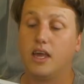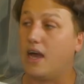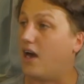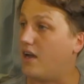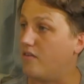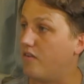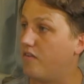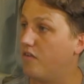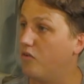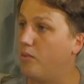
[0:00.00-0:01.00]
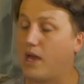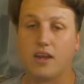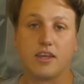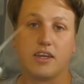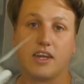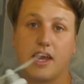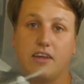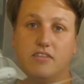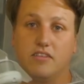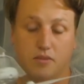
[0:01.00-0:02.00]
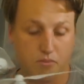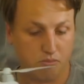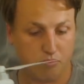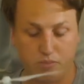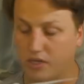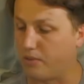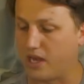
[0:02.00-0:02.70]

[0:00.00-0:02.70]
I have a full Pelican case, big